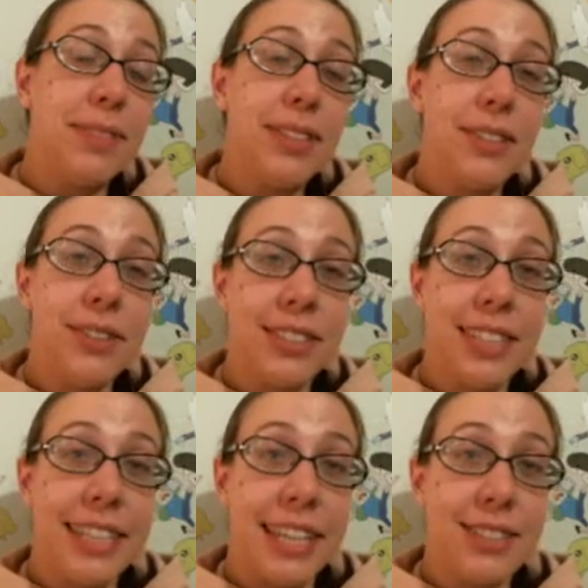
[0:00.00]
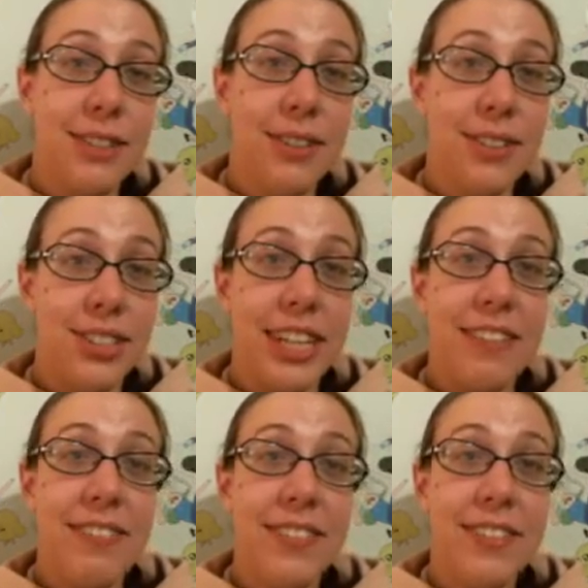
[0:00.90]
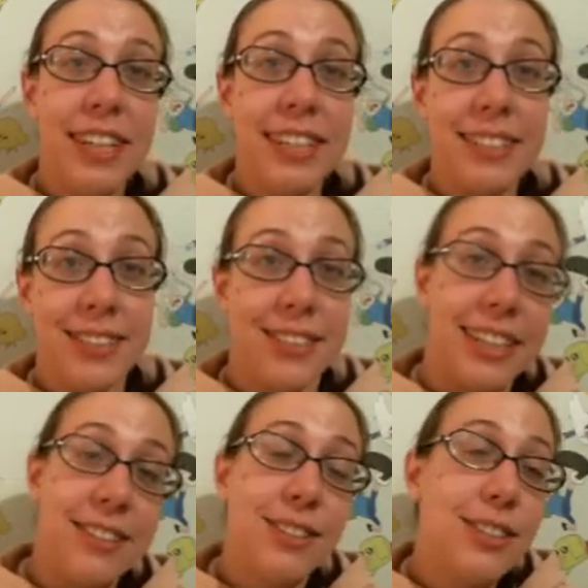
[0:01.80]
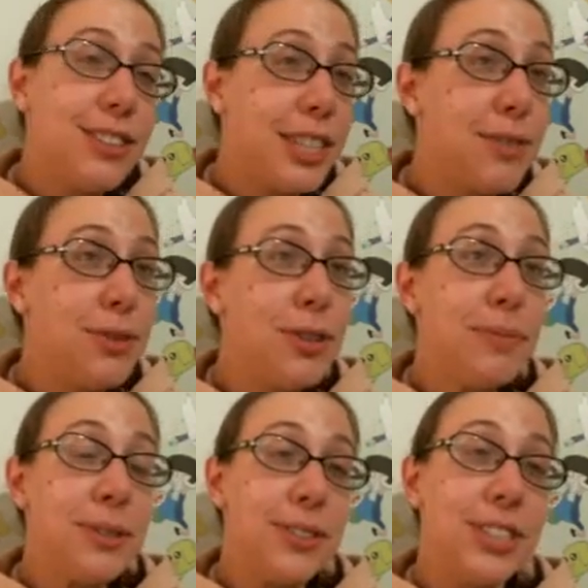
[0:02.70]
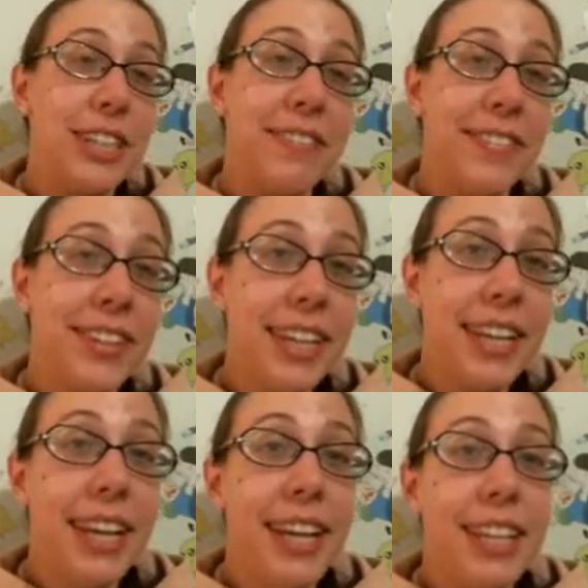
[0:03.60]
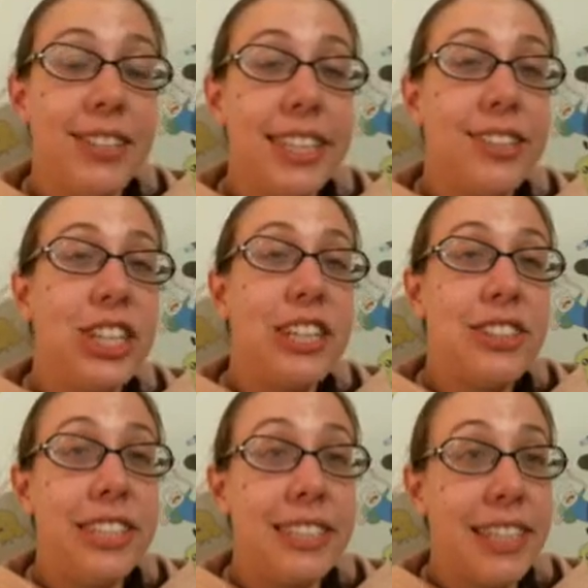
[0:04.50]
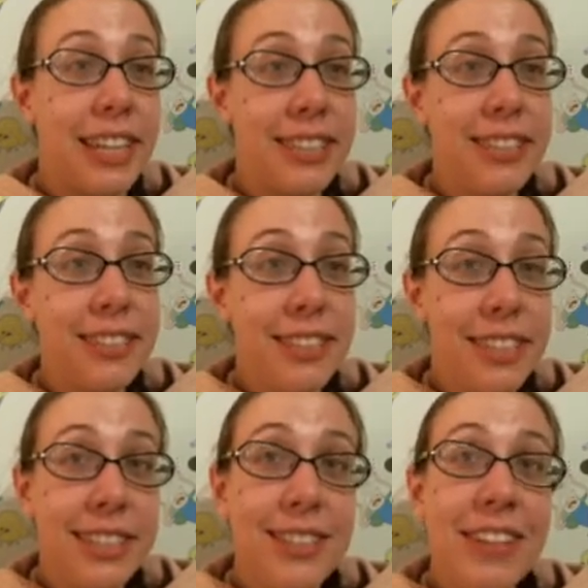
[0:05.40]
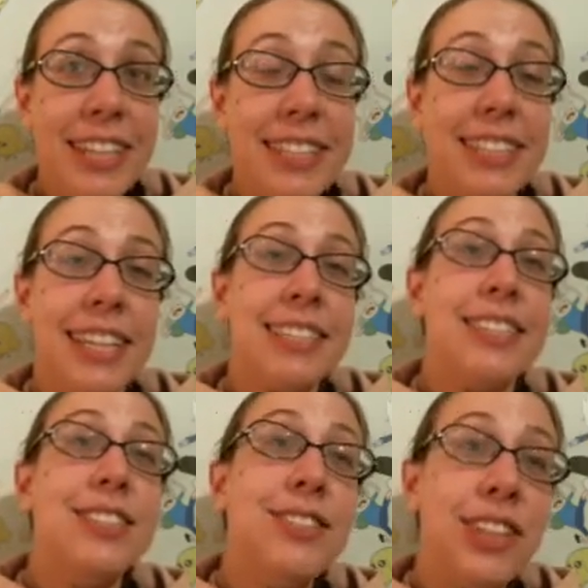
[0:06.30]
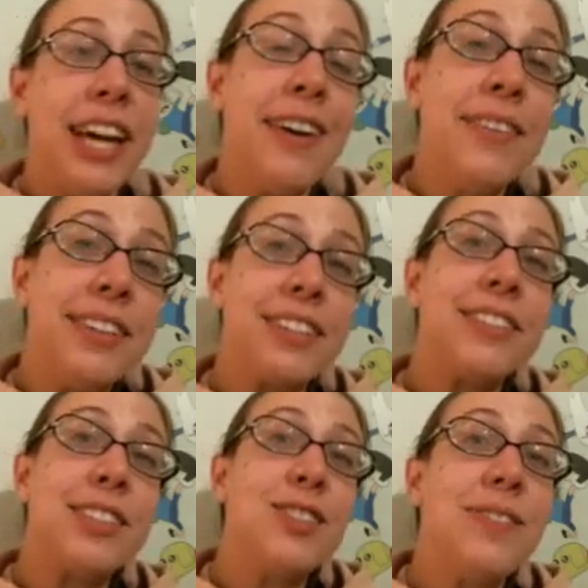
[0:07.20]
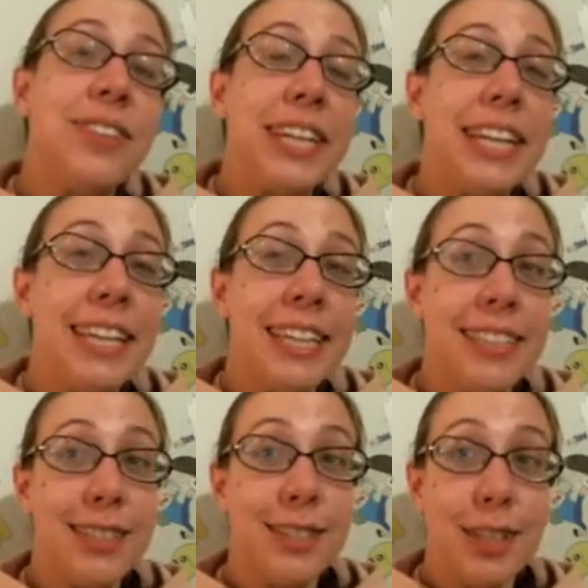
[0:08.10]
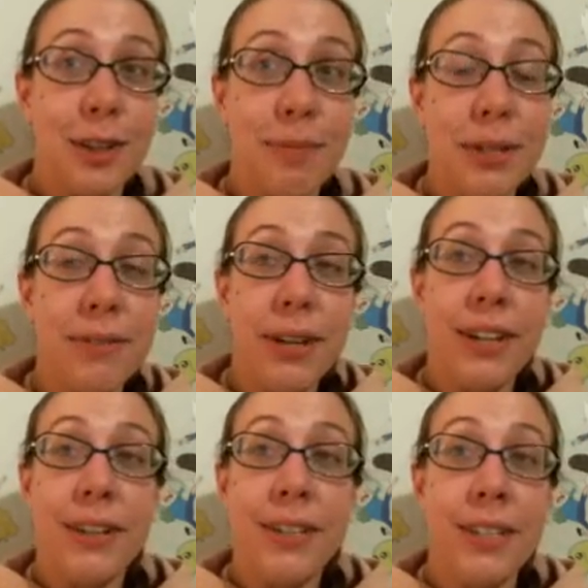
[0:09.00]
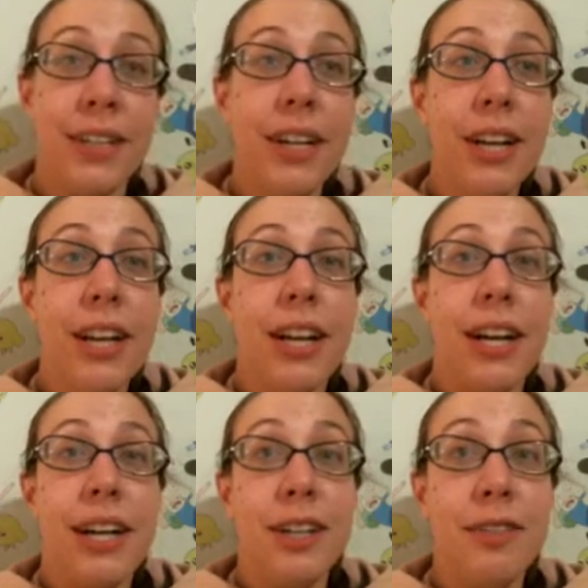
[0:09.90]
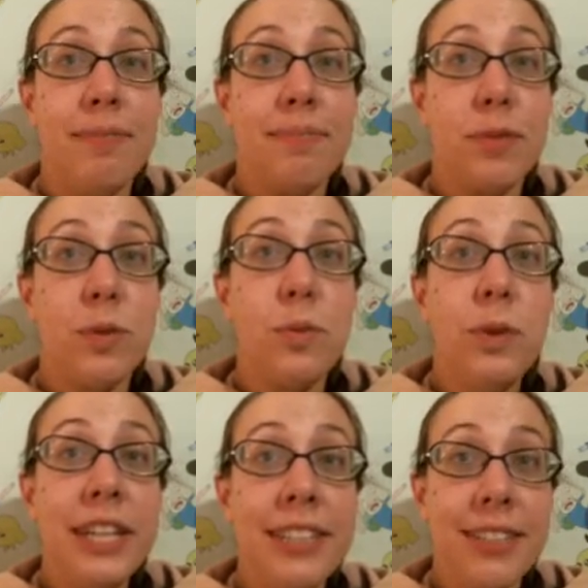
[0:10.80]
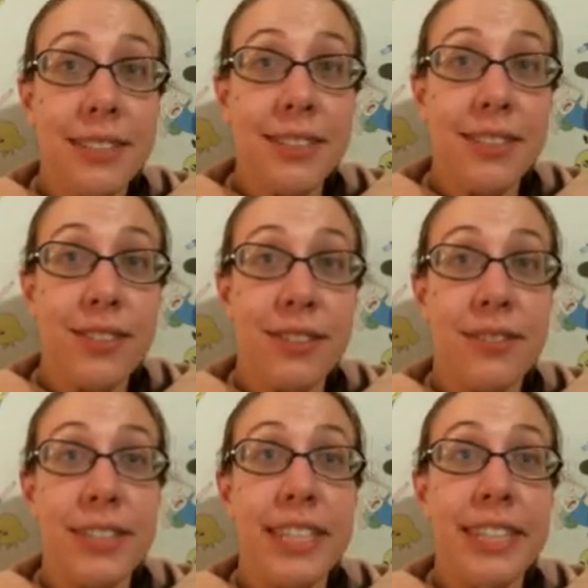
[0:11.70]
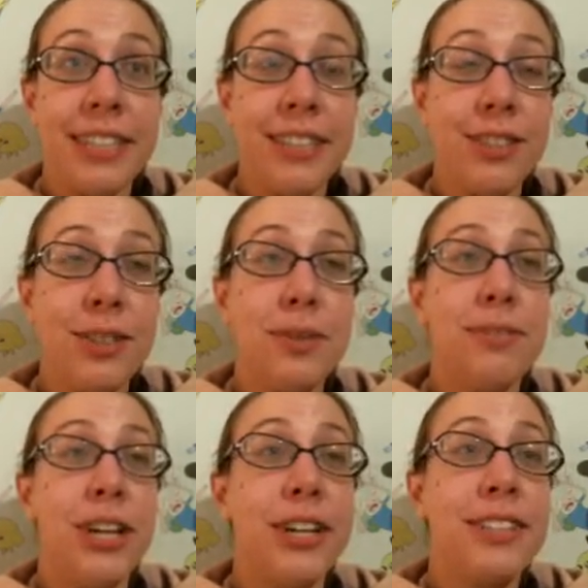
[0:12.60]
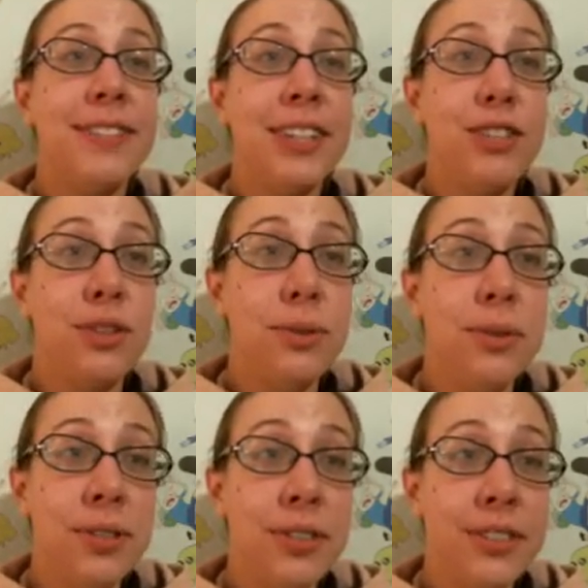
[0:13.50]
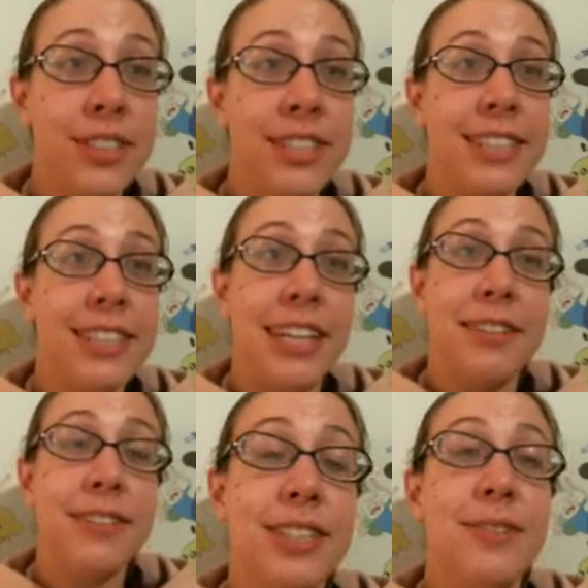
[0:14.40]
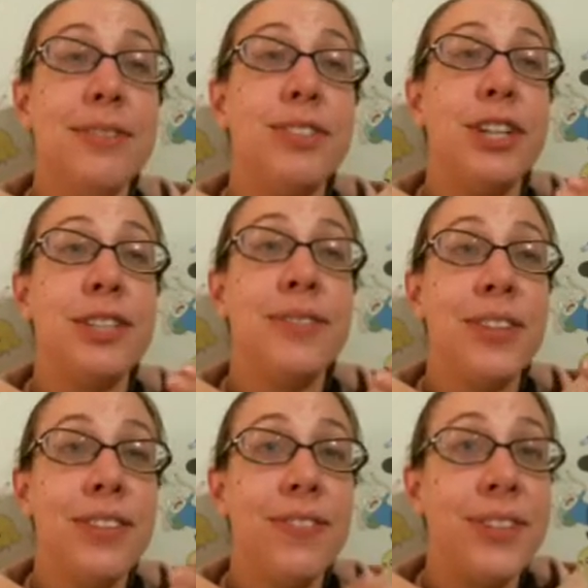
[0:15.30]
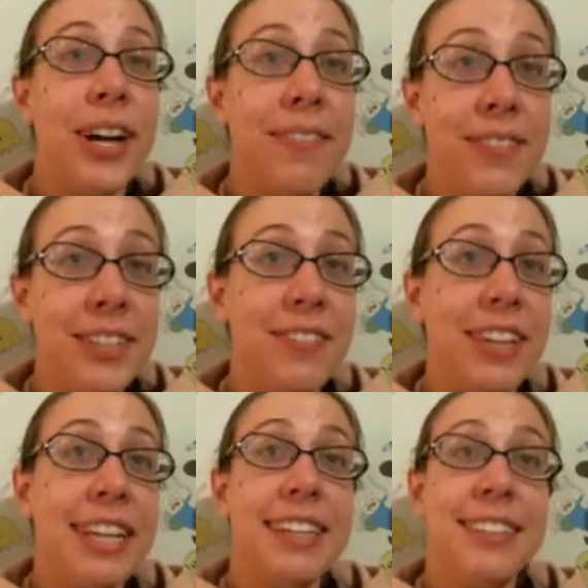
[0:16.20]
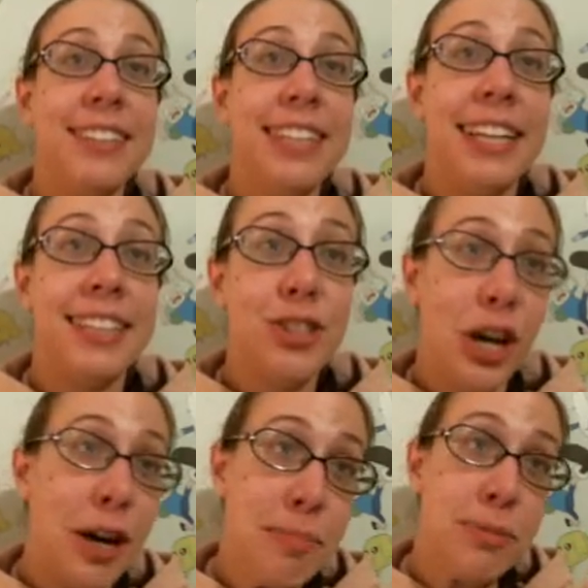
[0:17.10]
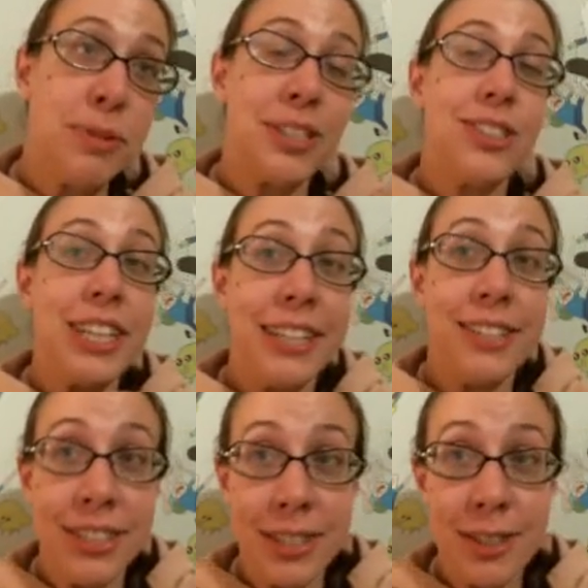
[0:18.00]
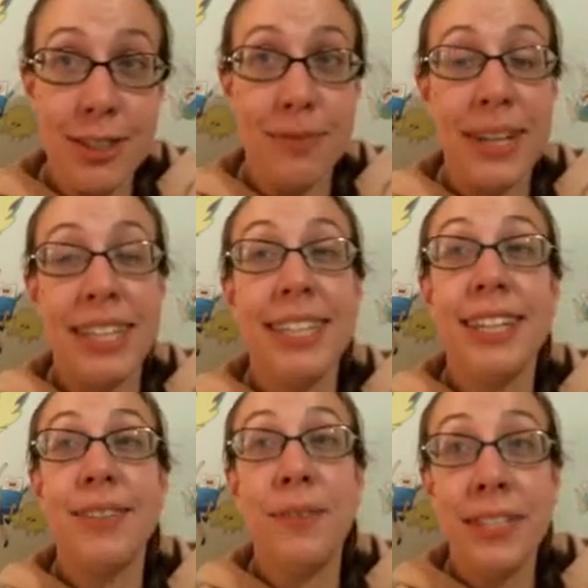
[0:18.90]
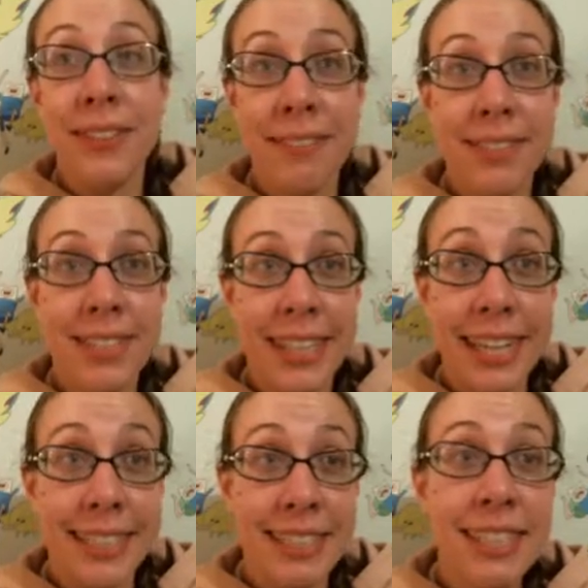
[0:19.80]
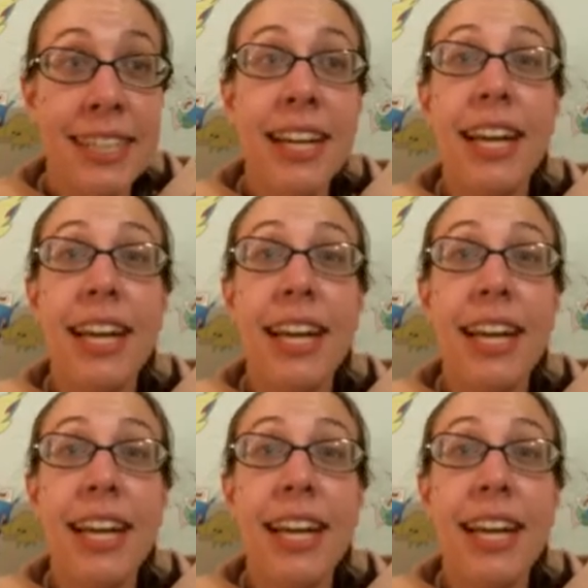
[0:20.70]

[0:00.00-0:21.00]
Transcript: or selects the whole shape and also allows you to transform the whole shape. So let's change these colors a little bit, and to do that we are going to break into some of our windows over here. So we've talked about tools on the left, we've talked about the property panel at the top, which changes depending on what you have selected.